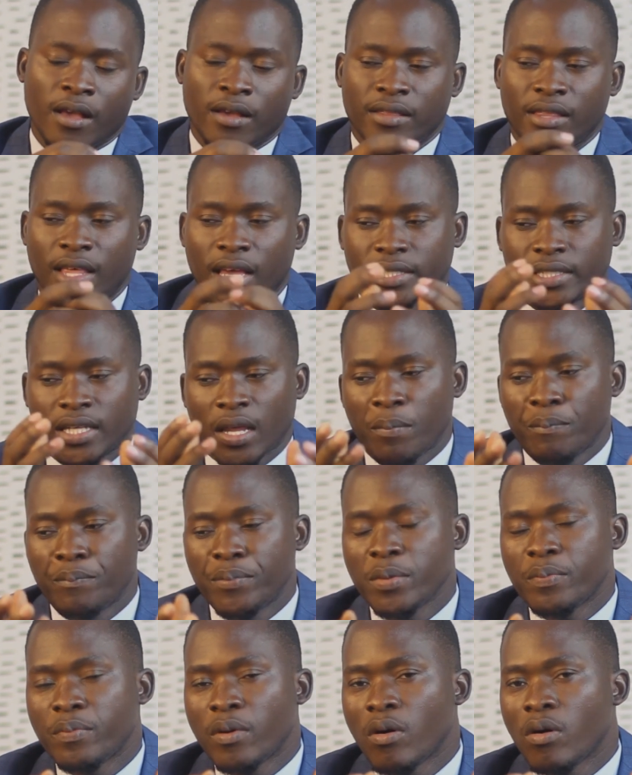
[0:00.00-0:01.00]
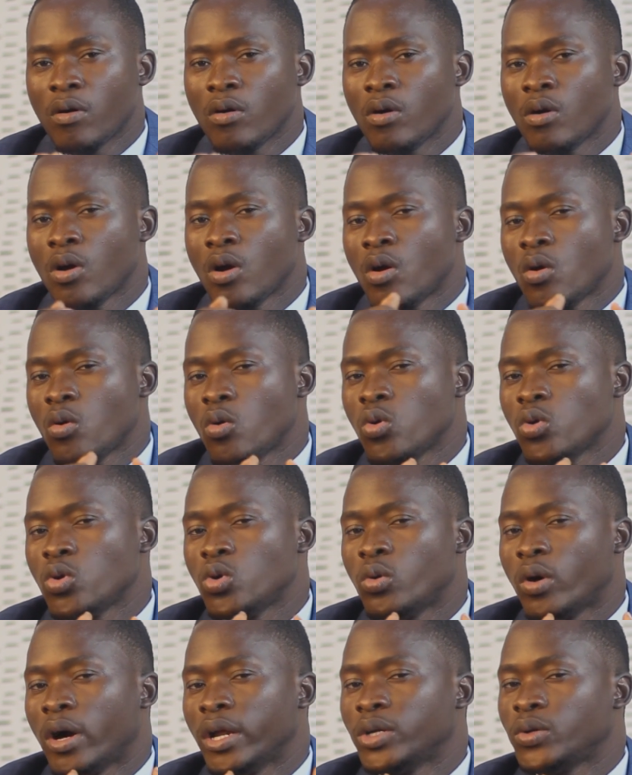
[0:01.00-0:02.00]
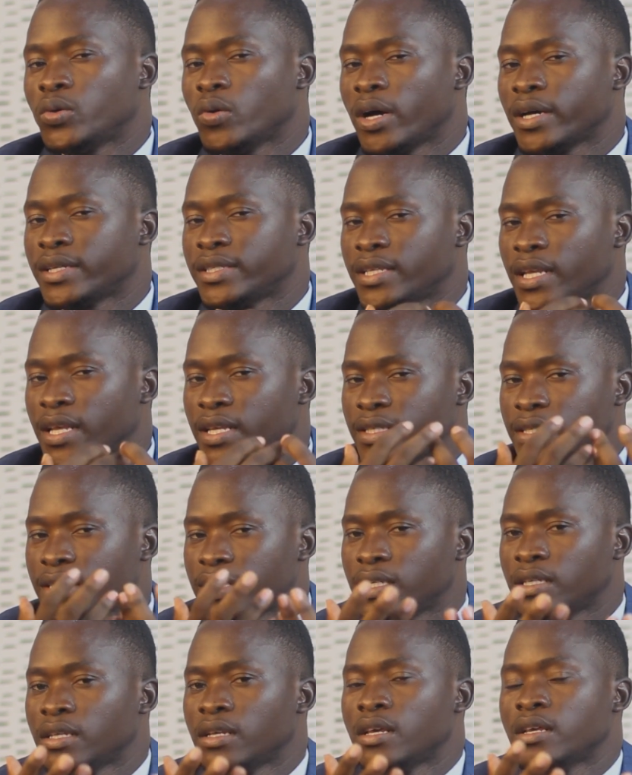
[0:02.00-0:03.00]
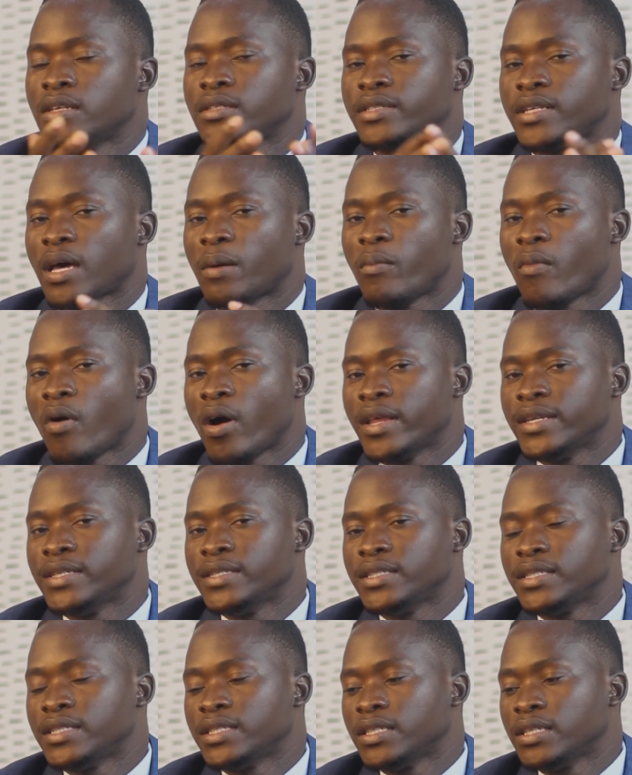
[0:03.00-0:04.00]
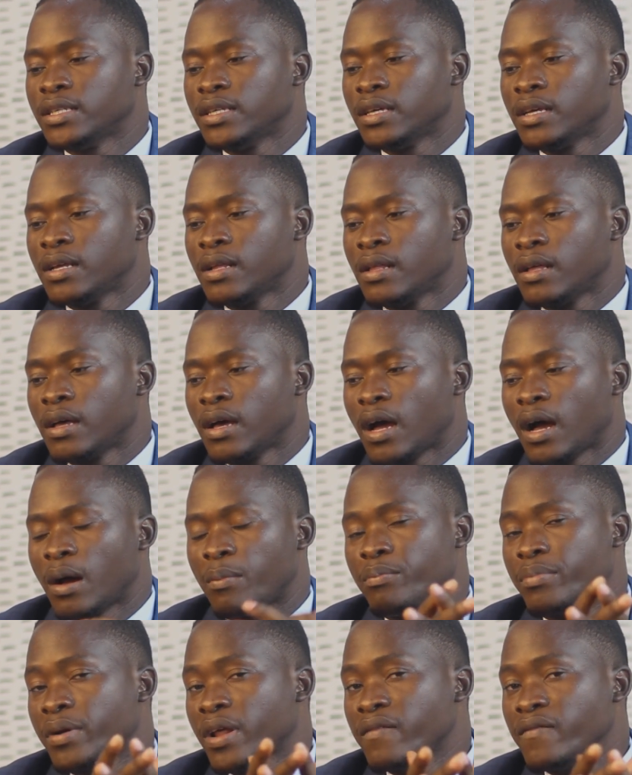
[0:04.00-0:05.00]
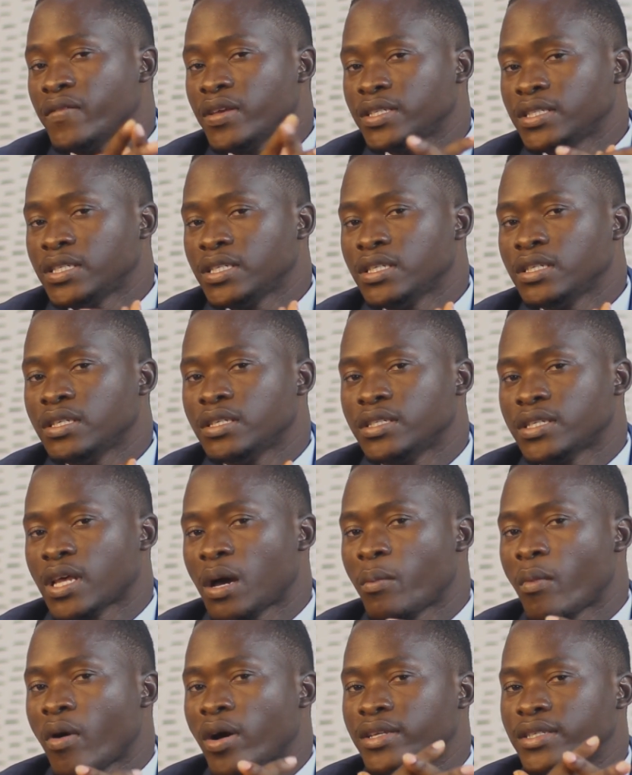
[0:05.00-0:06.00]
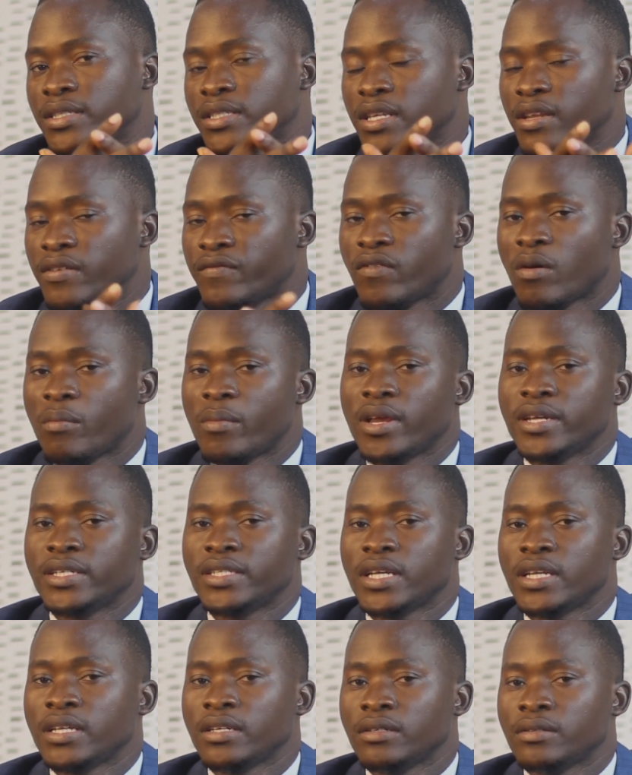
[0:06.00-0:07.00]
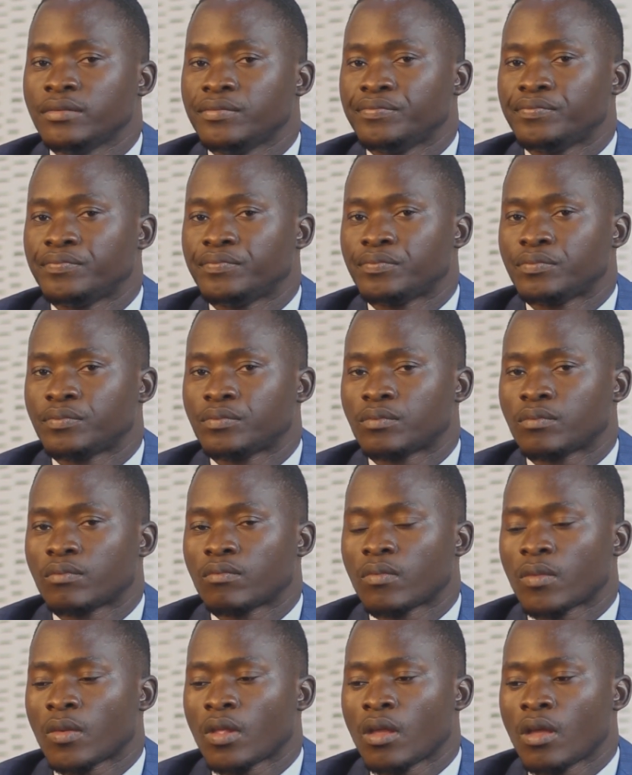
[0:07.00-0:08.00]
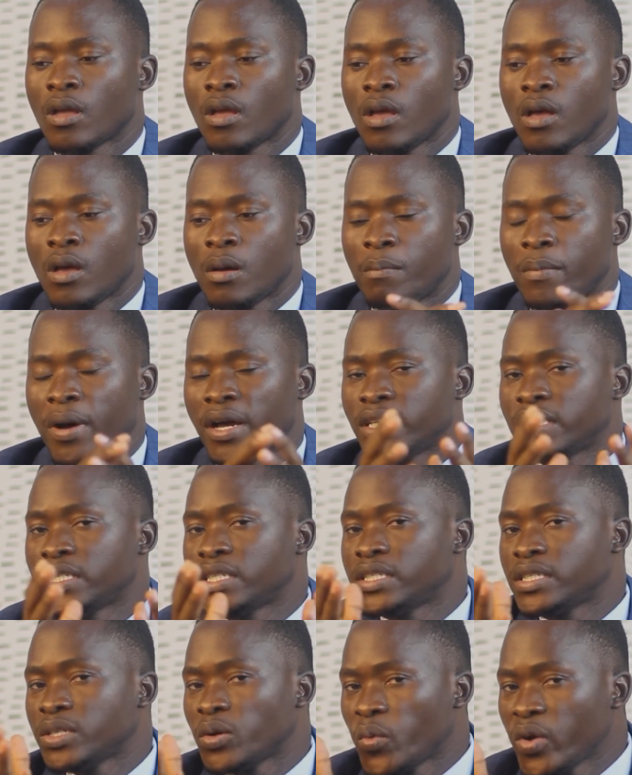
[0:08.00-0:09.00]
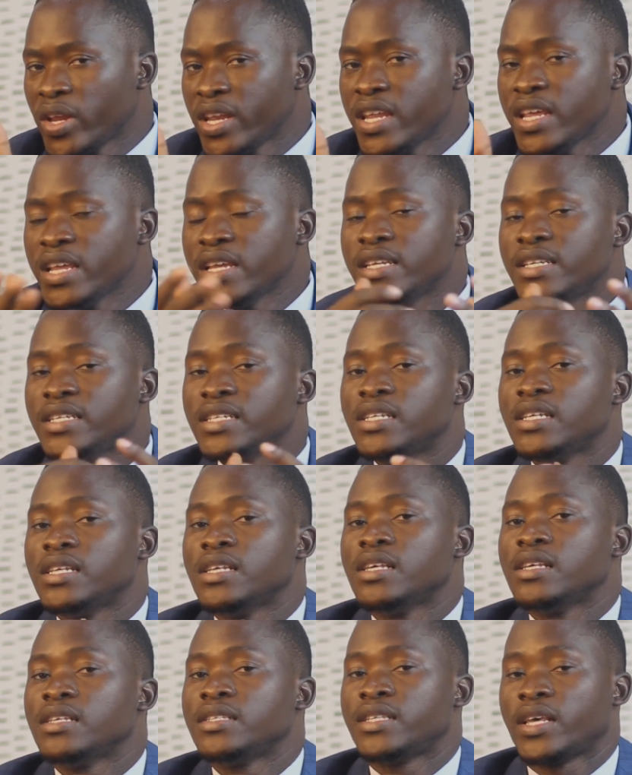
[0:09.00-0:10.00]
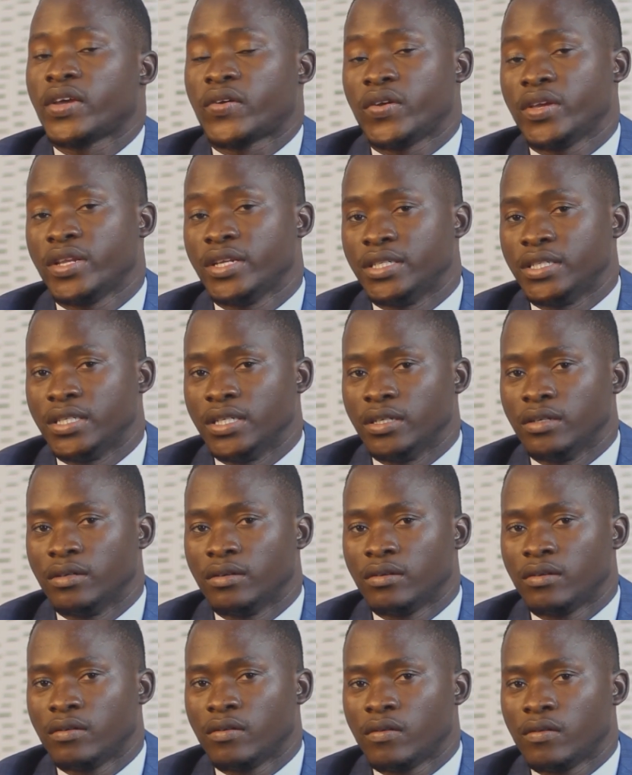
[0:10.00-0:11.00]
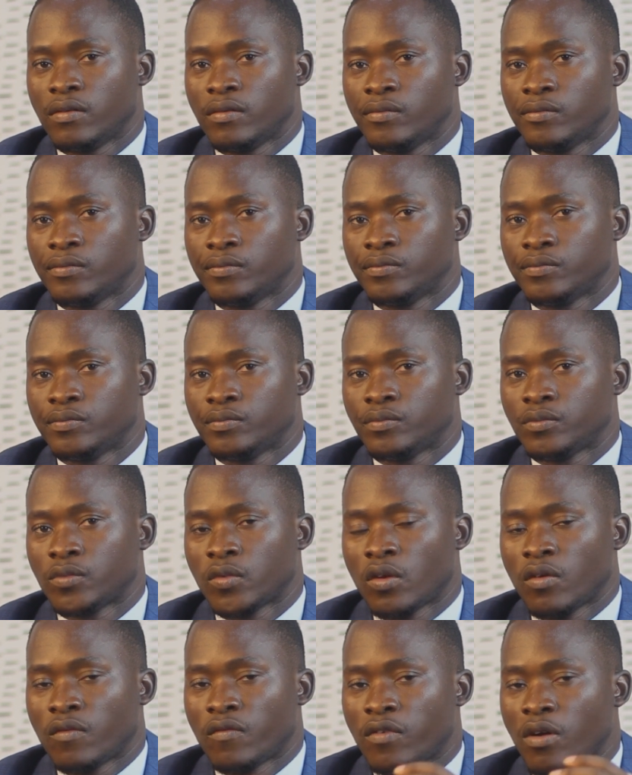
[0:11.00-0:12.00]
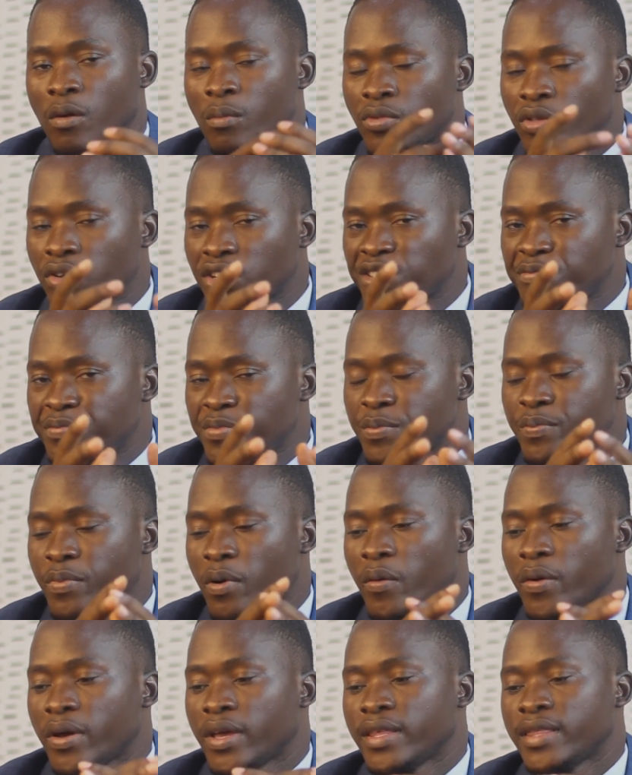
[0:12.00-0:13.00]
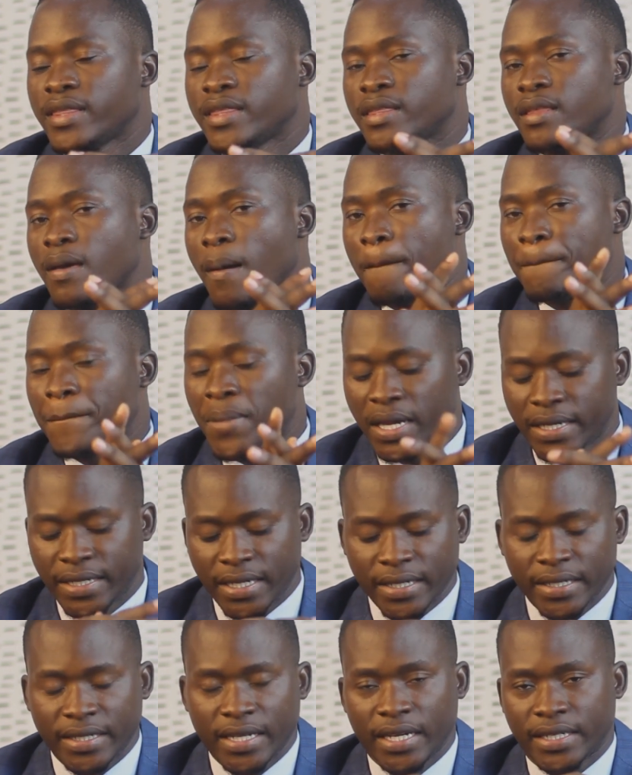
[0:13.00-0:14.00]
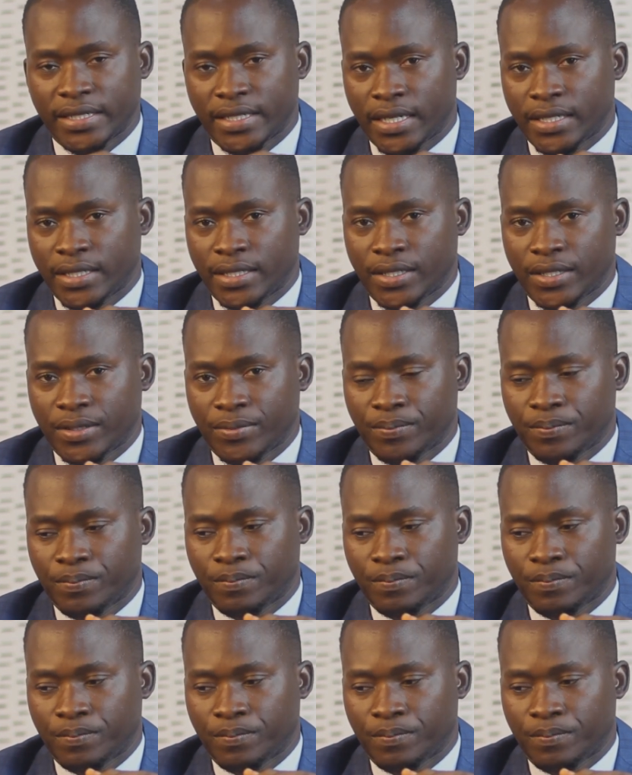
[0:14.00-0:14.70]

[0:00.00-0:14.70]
There are some people who would want to access someone's privacy, someone's information, but we need security from those people with bad intentions.